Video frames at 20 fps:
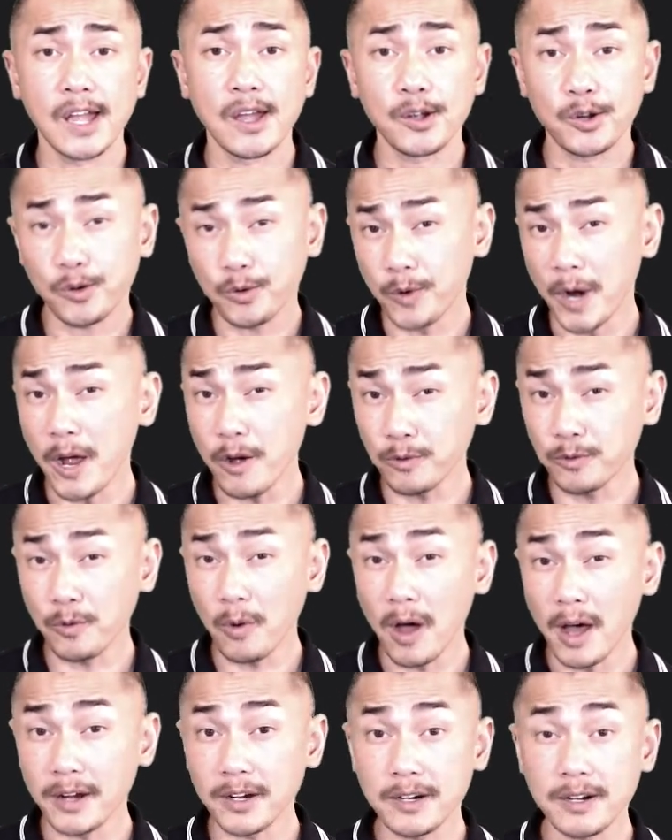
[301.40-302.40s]

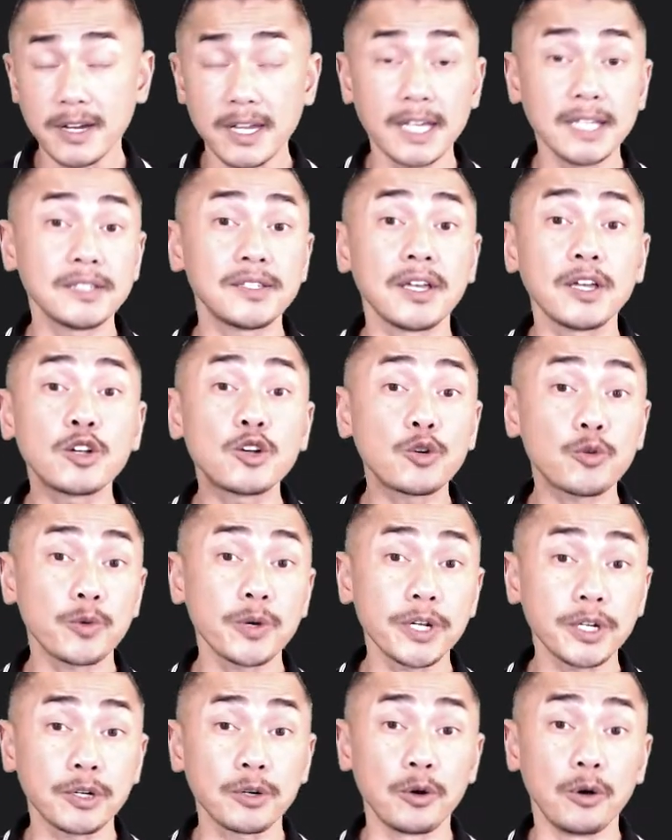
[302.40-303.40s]
Groundwater is a
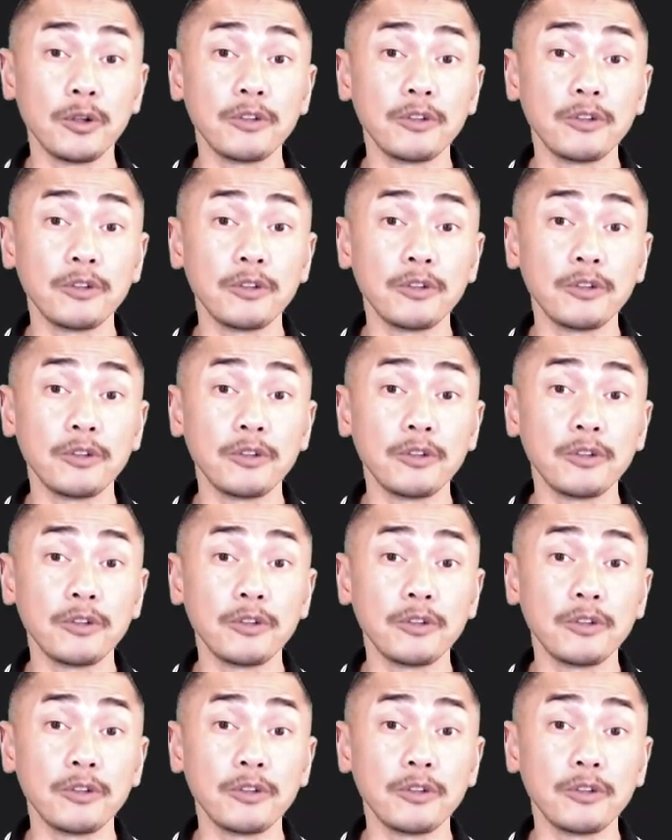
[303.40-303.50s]
critical